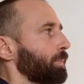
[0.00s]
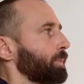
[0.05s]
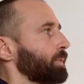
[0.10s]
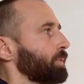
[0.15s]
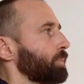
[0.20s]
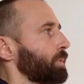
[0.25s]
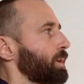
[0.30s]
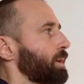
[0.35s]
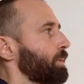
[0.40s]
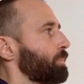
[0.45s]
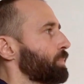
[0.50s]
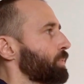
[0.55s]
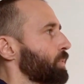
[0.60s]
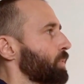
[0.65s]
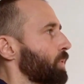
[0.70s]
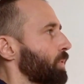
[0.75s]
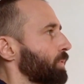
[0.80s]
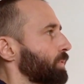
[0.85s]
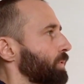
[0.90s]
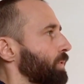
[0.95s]
were
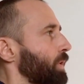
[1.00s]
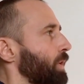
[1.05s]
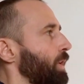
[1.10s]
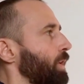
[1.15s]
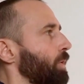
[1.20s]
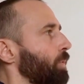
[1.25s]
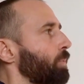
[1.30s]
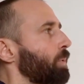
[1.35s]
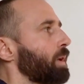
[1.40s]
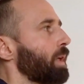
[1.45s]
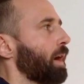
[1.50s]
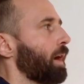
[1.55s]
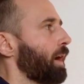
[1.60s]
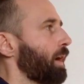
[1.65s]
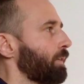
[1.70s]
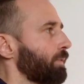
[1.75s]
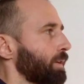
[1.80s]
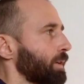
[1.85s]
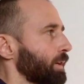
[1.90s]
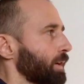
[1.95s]
approved. Will
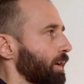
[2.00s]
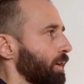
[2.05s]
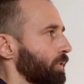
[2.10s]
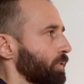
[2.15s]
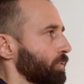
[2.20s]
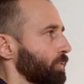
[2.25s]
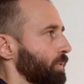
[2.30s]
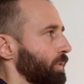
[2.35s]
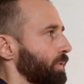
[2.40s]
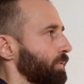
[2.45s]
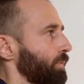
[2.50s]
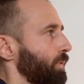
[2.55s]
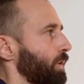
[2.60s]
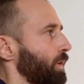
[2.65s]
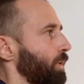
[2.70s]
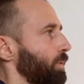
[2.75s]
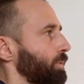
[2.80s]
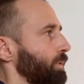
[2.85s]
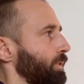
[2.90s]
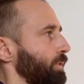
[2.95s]
other countries
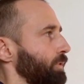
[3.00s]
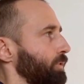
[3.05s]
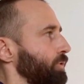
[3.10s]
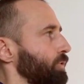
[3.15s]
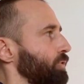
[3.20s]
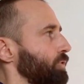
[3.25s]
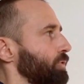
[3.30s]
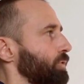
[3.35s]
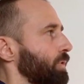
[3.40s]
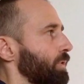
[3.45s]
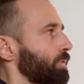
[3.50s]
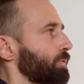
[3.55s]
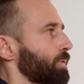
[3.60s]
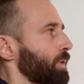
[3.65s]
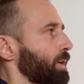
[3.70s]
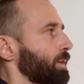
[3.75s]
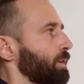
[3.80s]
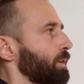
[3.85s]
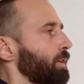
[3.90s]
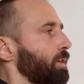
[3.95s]
follow this
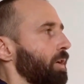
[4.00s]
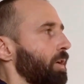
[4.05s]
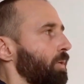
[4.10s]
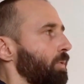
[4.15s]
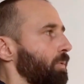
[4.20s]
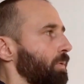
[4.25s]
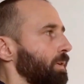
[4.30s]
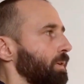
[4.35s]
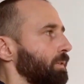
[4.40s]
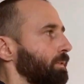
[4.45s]
digital-friendly law?